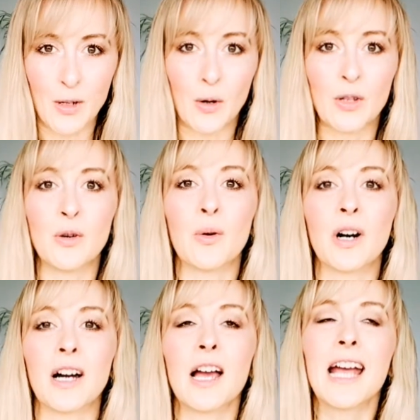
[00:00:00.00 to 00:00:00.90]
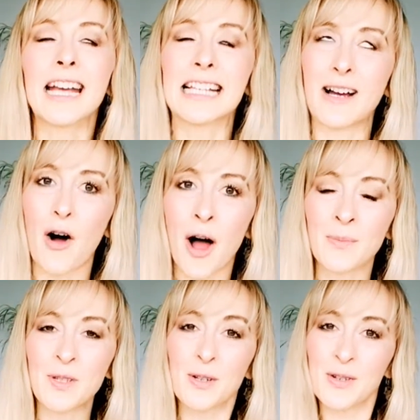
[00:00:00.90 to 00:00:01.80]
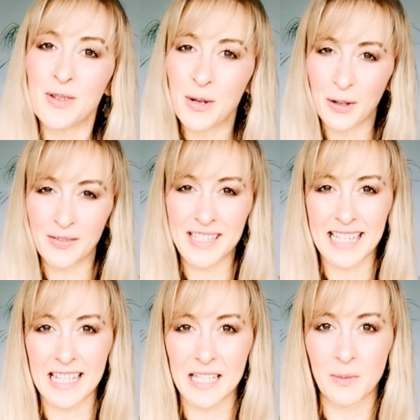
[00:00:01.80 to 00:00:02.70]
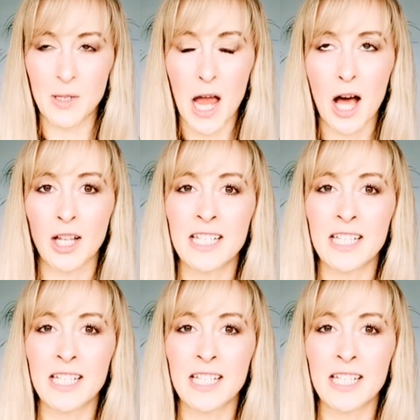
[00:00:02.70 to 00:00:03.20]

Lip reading: so it calms your nervous system down,